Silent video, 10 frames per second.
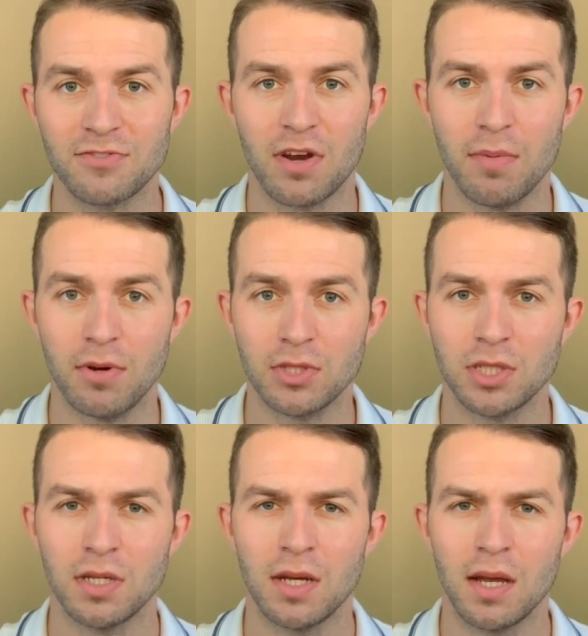very
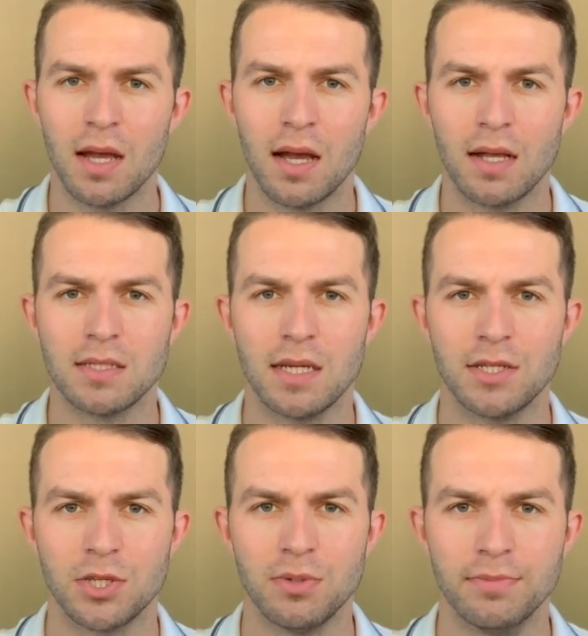much. I'll see you
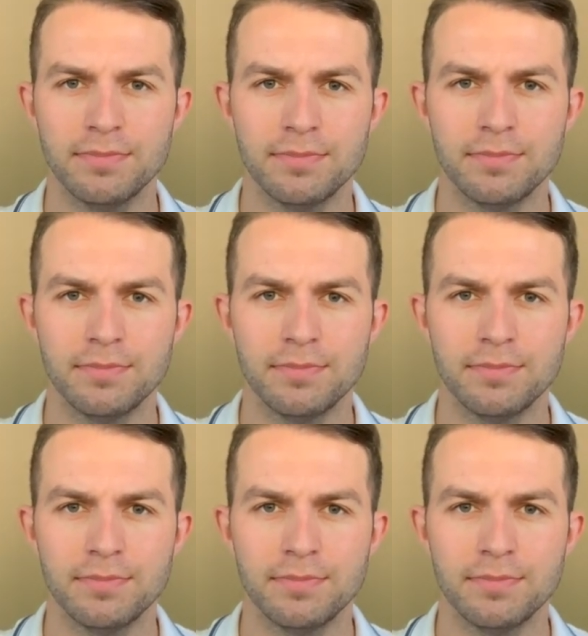soon.